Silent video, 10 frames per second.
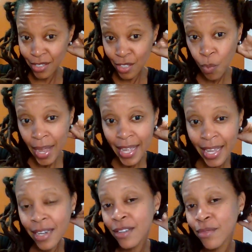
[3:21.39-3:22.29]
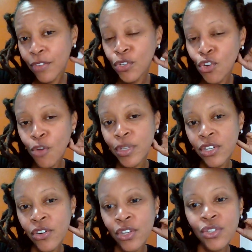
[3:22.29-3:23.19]
Suede, if you know
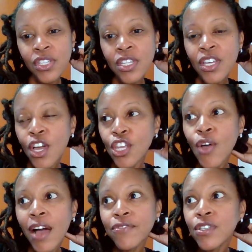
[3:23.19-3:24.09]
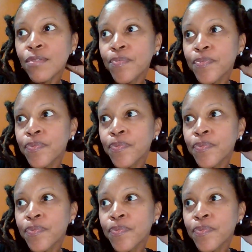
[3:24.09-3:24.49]
material, you see, you have to.